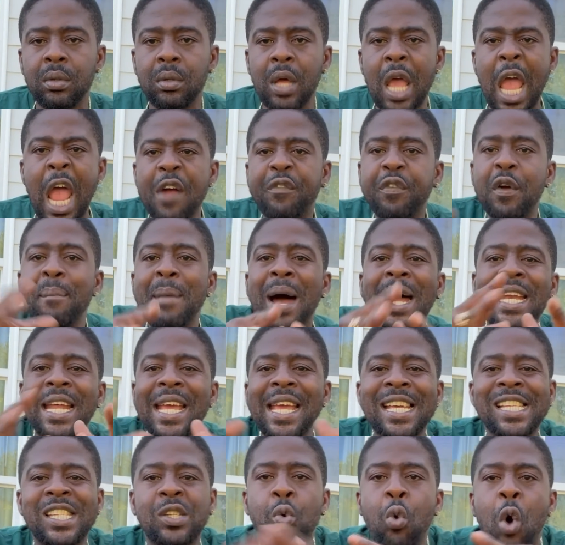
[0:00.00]
Everybody
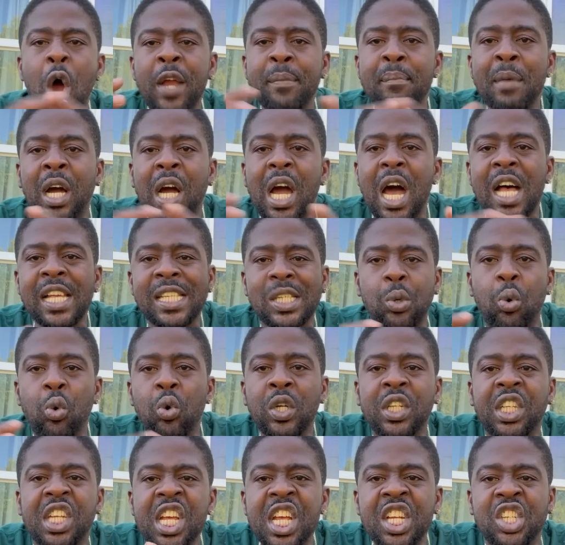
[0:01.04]
is one because school
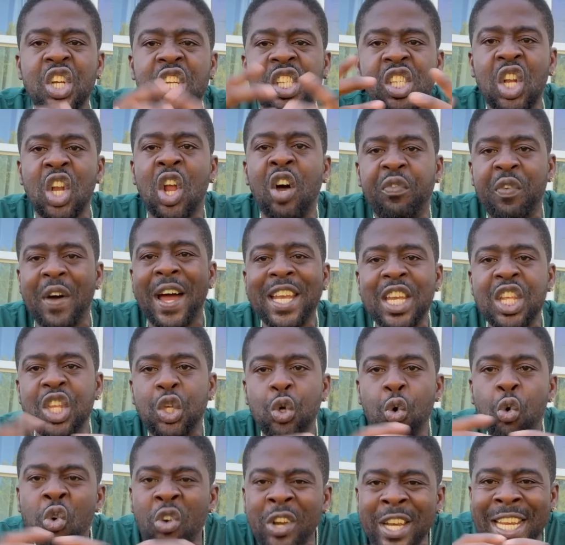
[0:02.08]
teachers love and
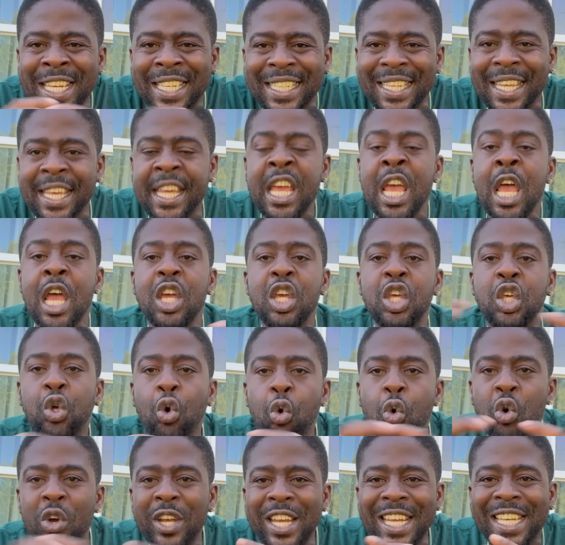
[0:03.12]
unity.
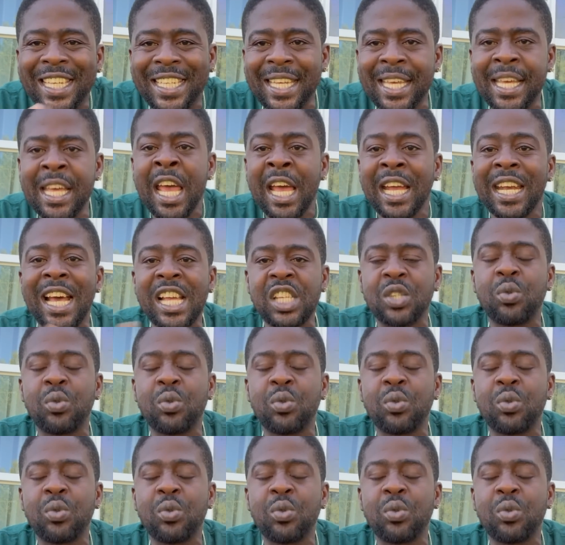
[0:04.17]
Unity. That's